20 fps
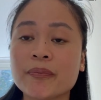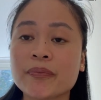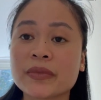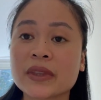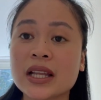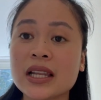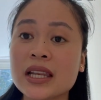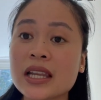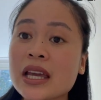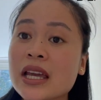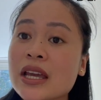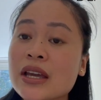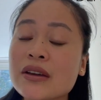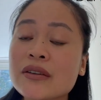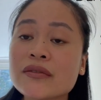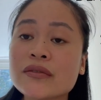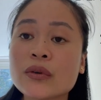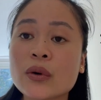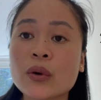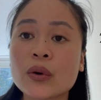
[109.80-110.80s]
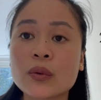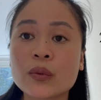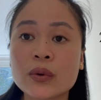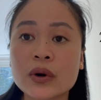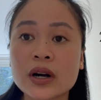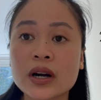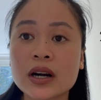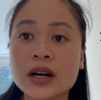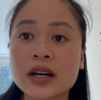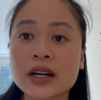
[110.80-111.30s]
live or
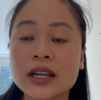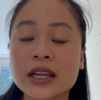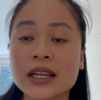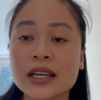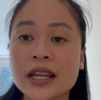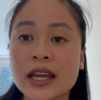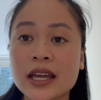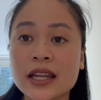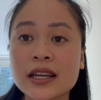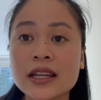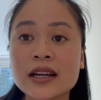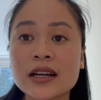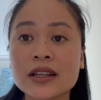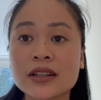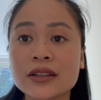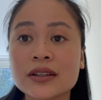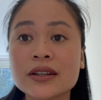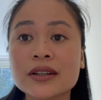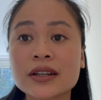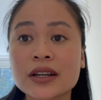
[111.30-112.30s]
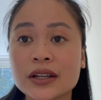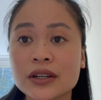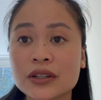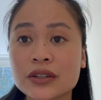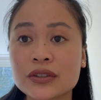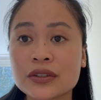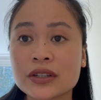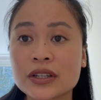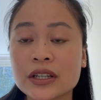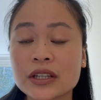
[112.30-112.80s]
work in any other
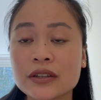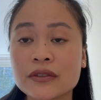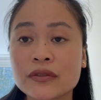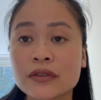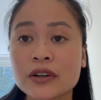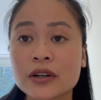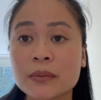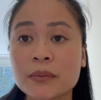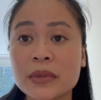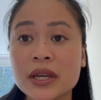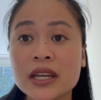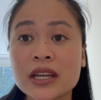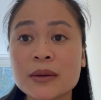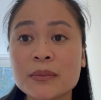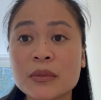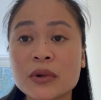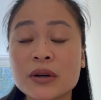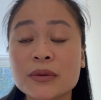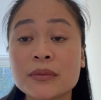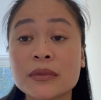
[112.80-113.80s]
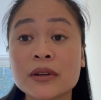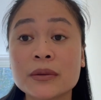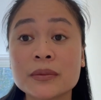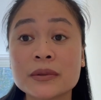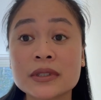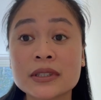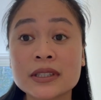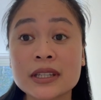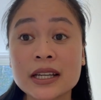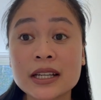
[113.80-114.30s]
country for a minimum of
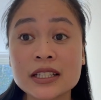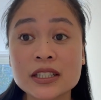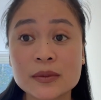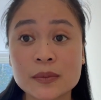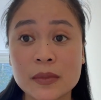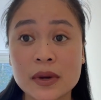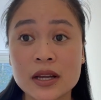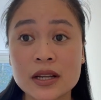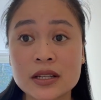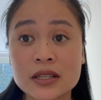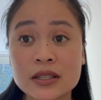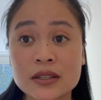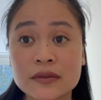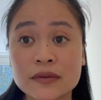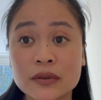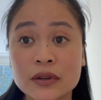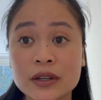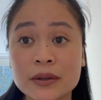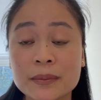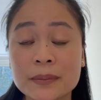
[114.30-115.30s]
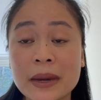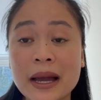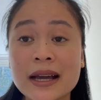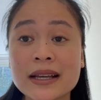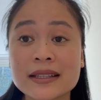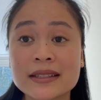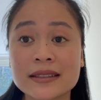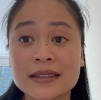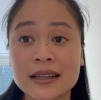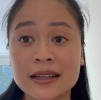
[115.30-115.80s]
6 months for the
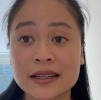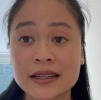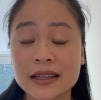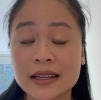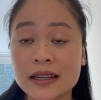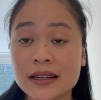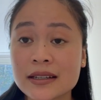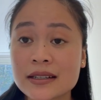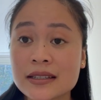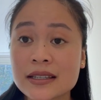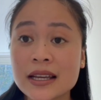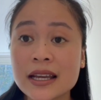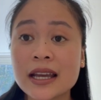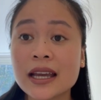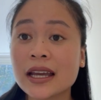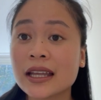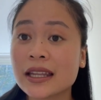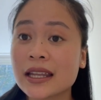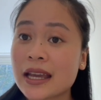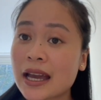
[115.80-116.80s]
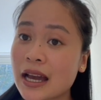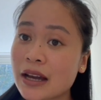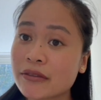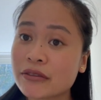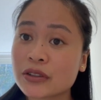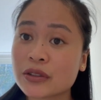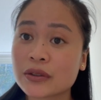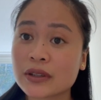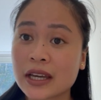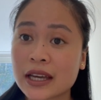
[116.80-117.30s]
past 10 years, they have
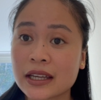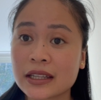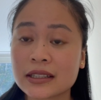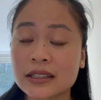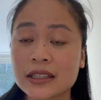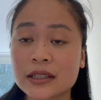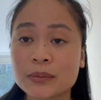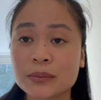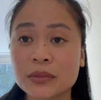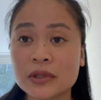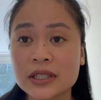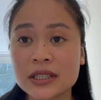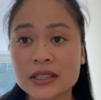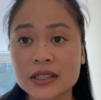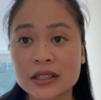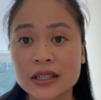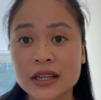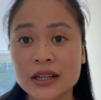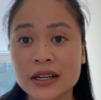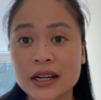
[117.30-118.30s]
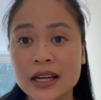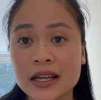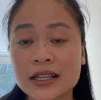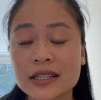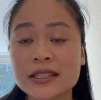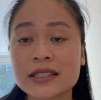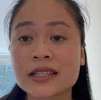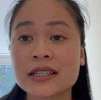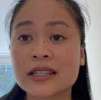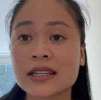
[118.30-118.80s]
to get a police
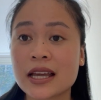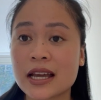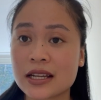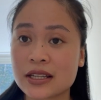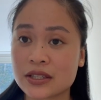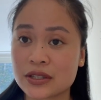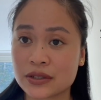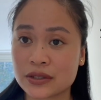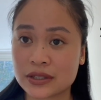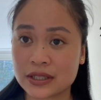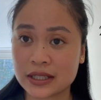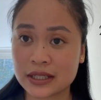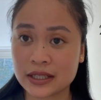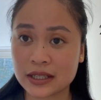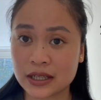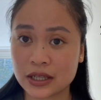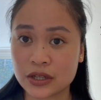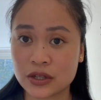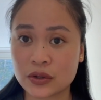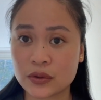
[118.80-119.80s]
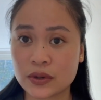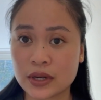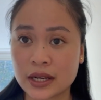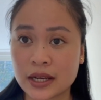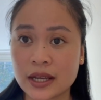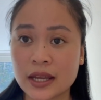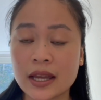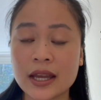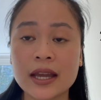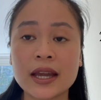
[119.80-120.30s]
clearance in that certain country.
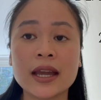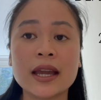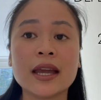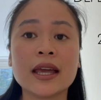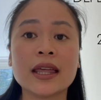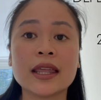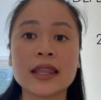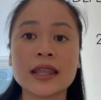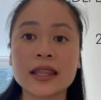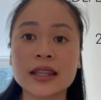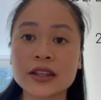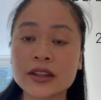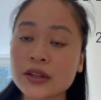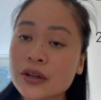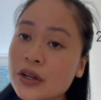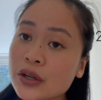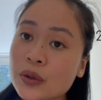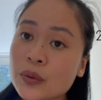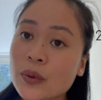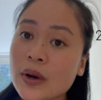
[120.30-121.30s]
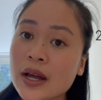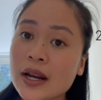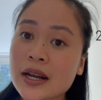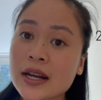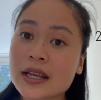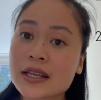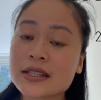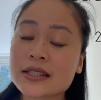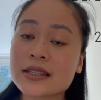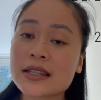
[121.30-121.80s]
Third one
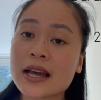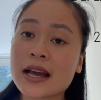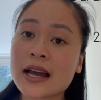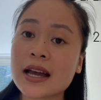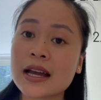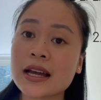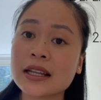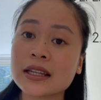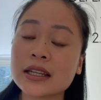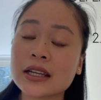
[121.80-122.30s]
is that